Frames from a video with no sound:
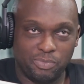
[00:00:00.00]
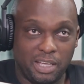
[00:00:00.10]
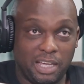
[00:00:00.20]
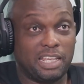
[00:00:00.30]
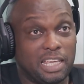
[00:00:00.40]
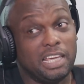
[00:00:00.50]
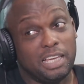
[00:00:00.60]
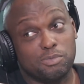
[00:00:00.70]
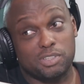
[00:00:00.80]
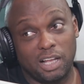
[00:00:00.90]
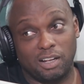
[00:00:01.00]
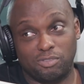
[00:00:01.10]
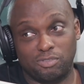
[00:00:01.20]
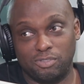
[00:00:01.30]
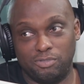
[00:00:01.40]
And he
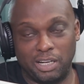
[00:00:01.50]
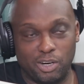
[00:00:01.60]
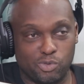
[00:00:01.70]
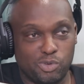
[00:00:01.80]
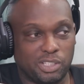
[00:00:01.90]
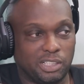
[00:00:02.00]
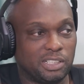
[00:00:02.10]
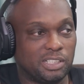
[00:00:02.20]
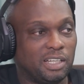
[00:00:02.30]
himself, very rooted,